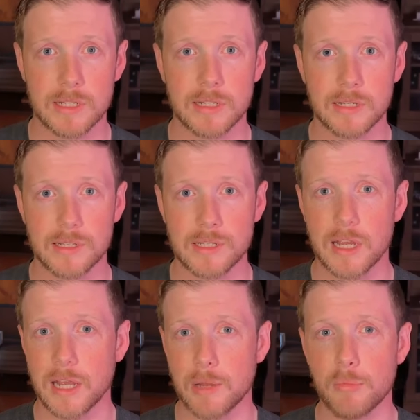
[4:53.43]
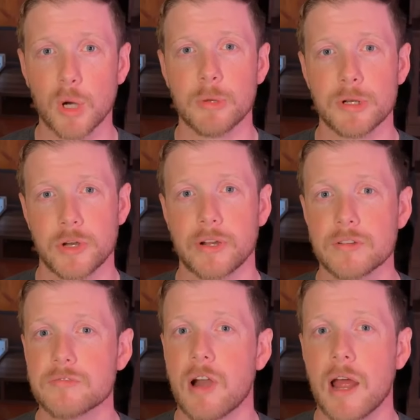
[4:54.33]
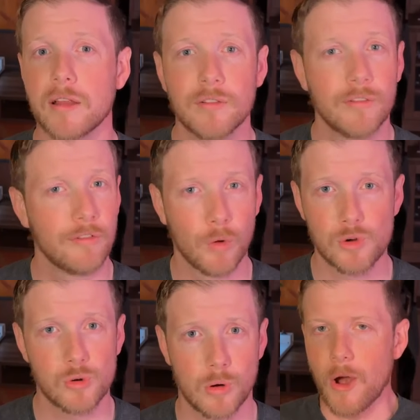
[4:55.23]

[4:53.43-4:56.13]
is a bourbon drinker's rye, for sure.